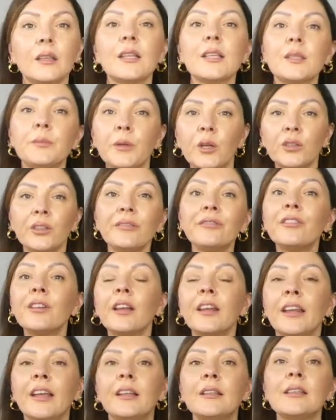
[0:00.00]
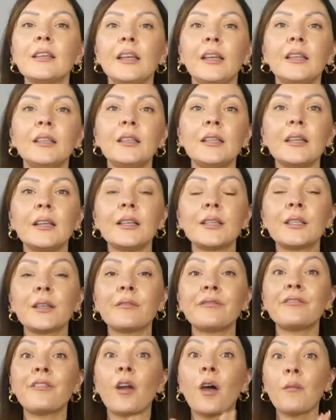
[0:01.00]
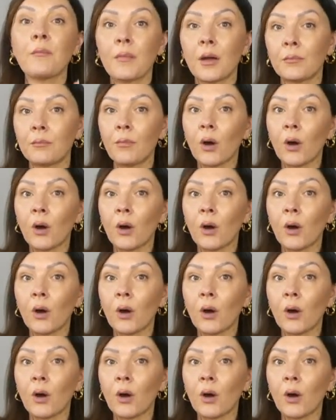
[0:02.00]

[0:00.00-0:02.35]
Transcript: this beautiful knit, it is from